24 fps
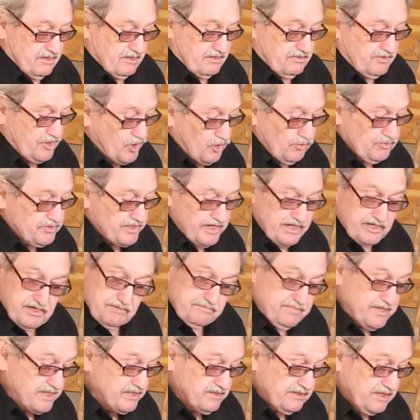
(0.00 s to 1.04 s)
No day to
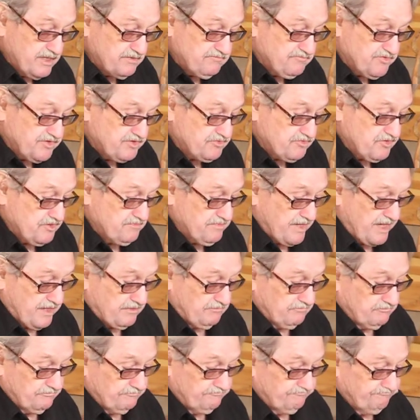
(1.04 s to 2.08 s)
be an
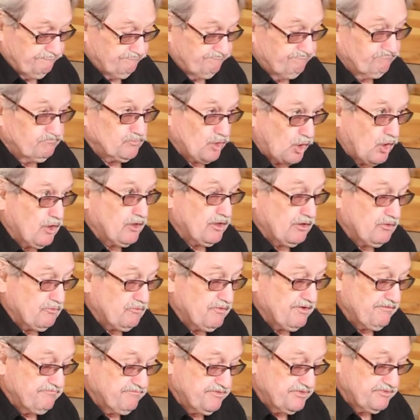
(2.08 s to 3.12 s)
infantryman or a
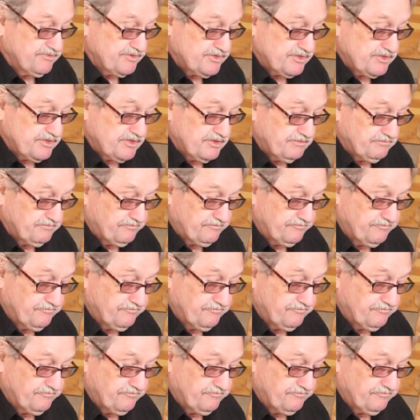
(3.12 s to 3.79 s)
refugee.